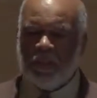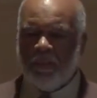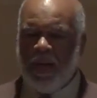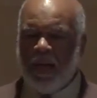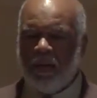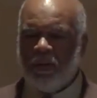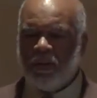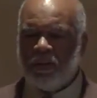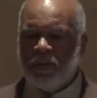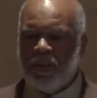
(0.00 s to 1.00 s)
the tobacco
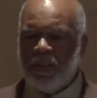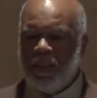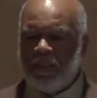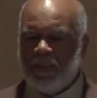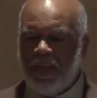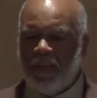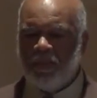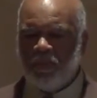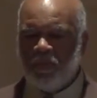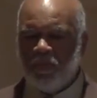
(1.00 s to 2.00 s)
industry has
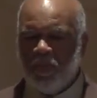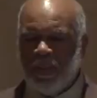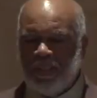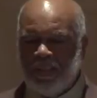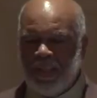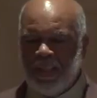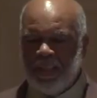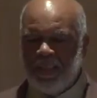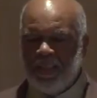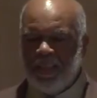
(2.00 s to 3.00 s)
done what it
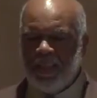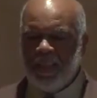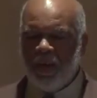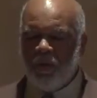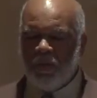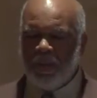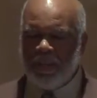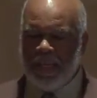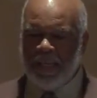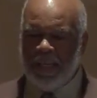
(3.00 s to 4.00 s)
did over the
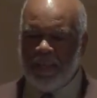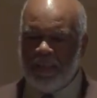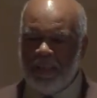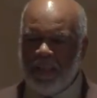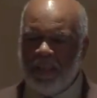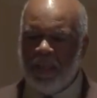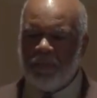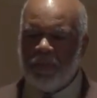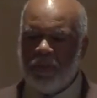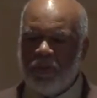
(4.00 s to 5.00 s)
decades leading
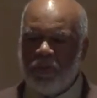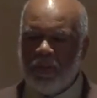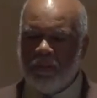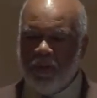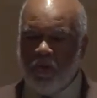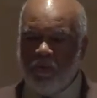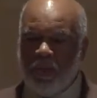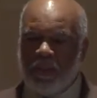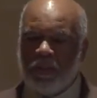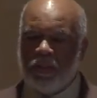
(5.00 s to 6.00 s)
up to the
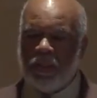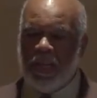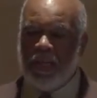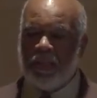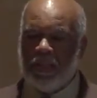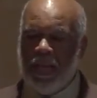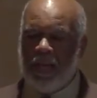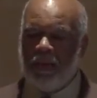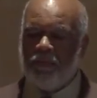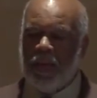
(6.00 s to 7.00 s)
movement to change that
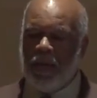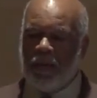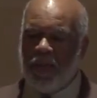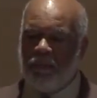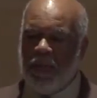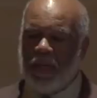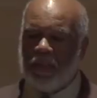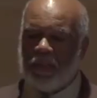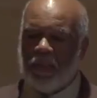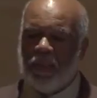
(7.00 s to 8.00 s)
and make
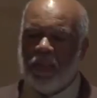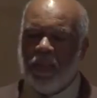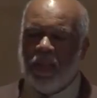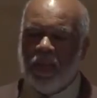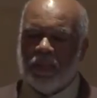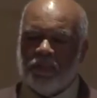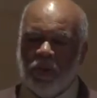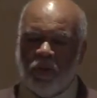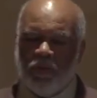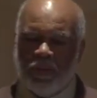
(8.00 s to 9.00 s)
us a
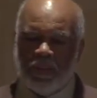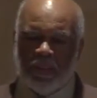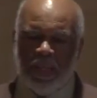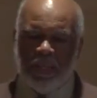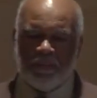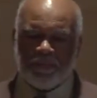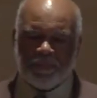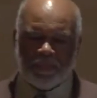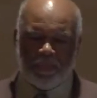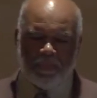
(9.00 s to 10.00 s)
smoke-free state.
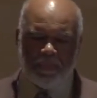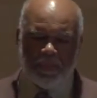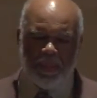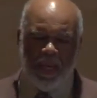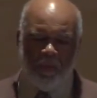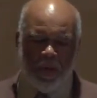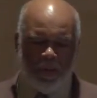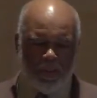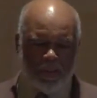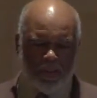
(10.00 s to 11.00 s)
And one
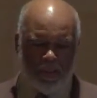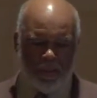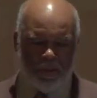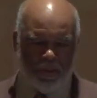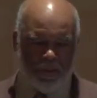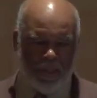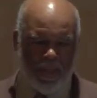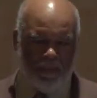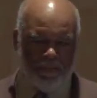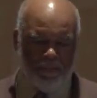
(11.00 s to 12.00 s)
of the conclusions that
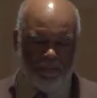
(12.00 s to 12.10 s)
I'm